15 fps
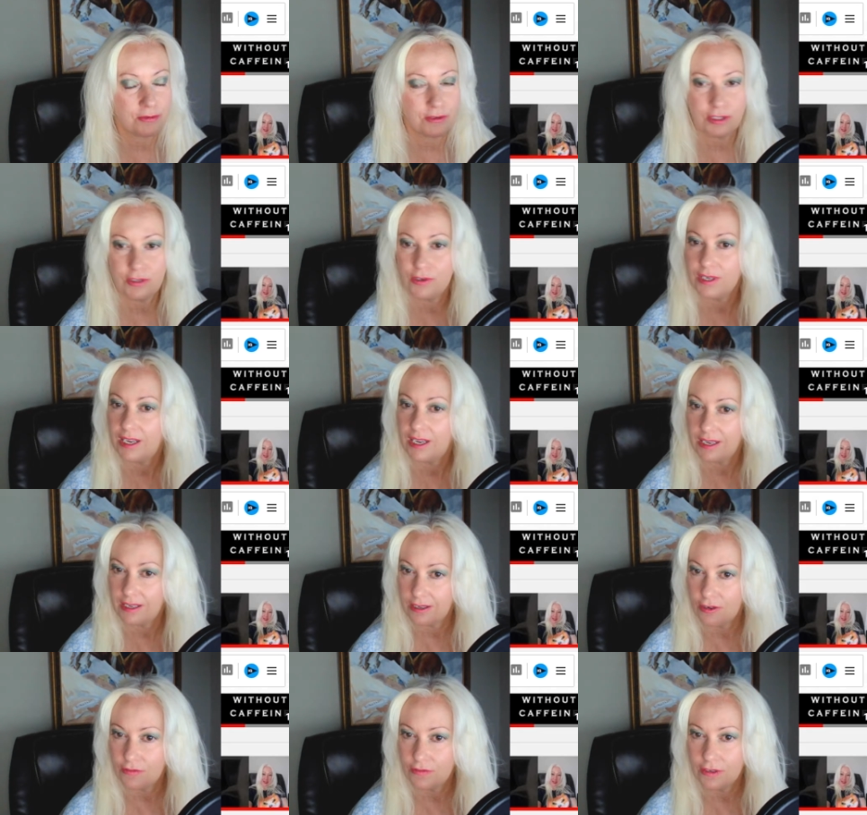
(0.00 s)
sort of
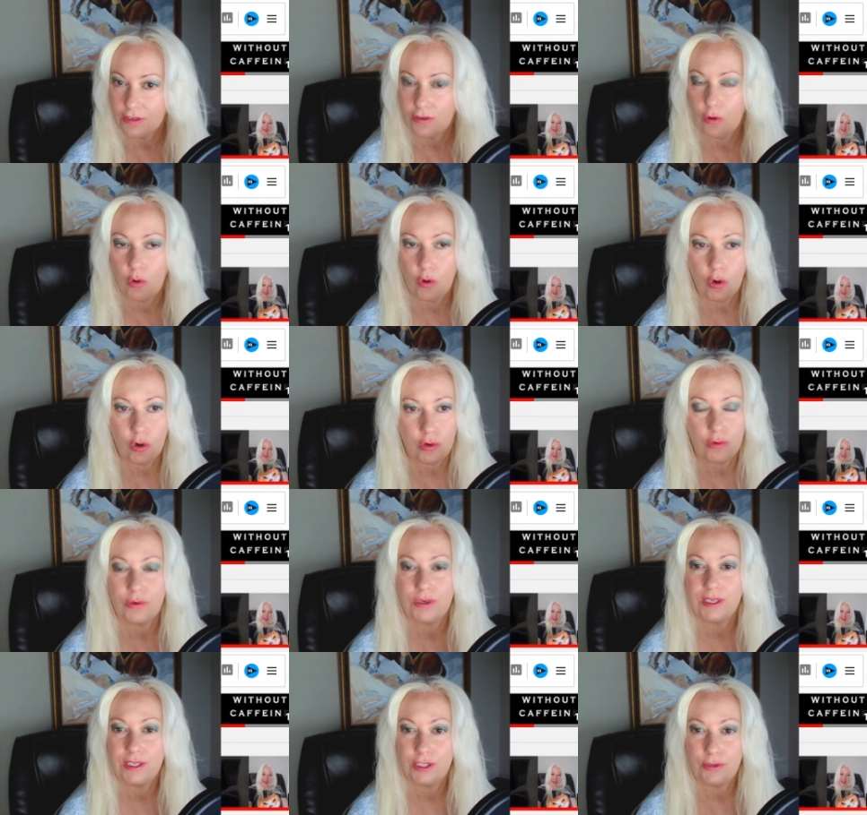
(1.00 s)
hungover or
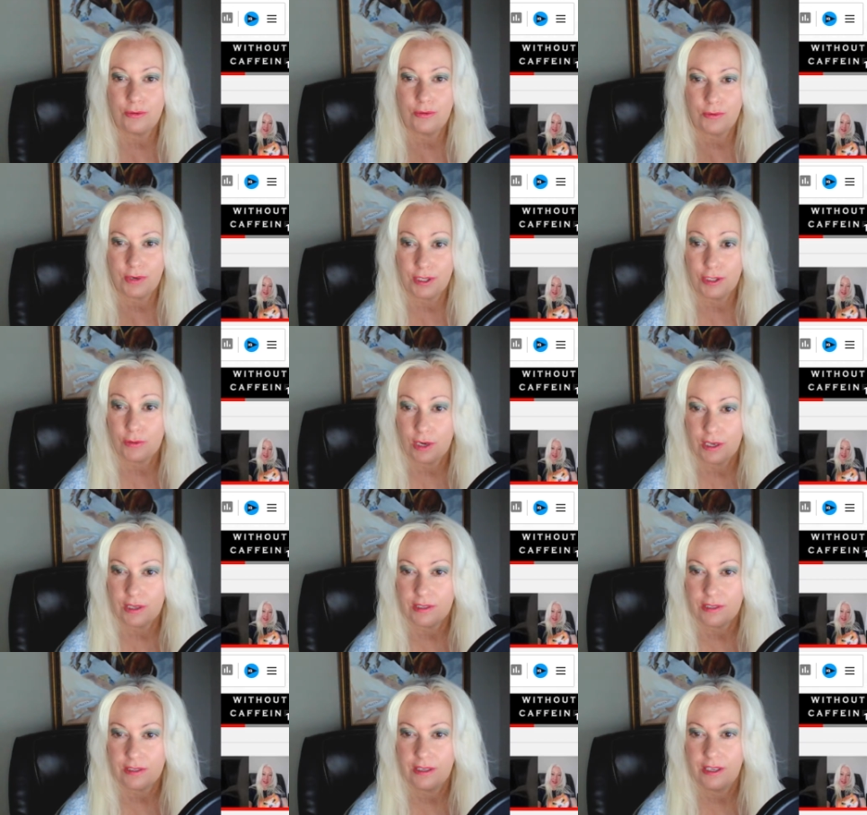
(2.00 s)
going into
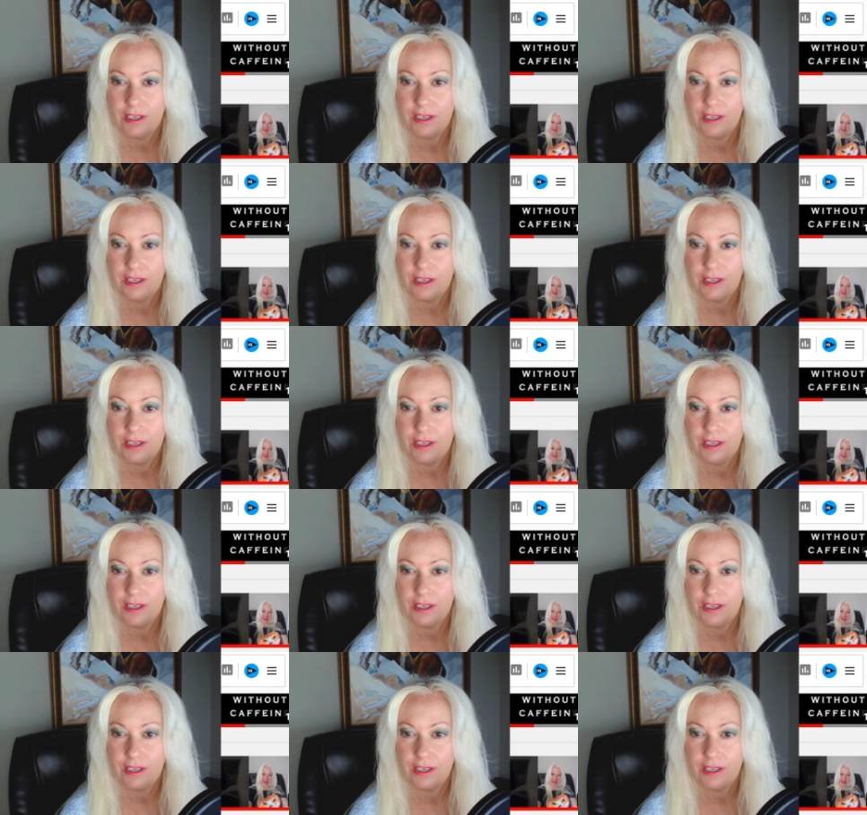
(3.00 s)
withdrawals.